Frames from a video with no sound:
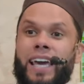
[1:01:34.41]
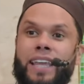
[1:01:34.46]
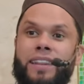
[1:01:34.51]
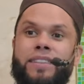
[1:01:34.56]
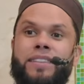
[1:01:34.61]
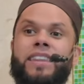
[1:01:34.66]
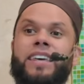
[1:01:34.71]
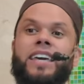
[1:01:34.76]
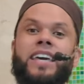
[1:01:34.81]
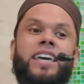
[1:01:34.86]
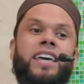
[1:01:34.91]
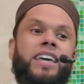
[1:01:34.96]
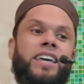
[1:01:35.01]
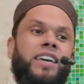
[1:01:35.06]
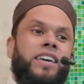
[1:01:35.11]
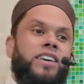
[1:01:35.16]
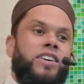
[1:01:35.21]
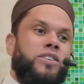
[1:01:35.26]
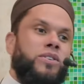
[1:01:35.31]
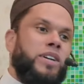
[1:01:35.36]
and
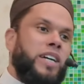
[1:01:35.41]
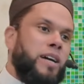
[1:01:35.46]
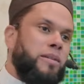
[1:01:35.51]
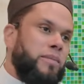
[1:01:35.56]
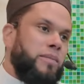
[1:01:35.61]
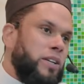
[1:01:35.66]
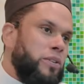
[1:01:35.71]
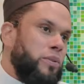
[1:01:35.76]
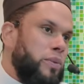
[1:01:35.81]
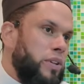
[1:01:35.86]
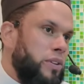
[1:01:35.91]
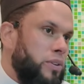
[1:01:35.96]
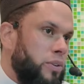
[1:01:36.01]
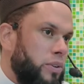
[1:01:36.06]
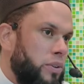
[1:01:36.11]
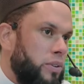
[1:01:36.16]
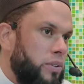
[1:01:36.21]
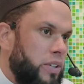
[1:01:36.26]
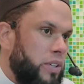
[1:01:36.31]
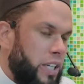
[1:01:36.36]
there you come in with
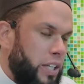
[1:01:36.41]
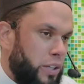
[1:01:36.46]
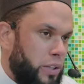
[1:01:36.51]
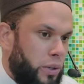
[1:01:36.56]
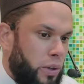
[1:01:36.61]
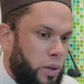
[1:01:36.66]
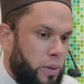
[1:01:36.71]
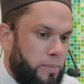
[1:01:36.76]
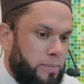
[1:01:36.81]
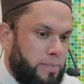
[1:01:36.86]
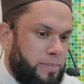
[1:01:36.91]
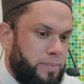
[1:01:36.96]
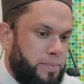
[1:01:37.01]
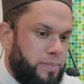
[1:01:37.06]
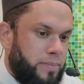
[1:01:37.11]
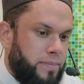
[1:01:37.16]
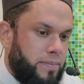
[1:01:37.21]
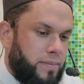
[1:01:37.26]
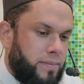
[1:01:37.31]
your ihram.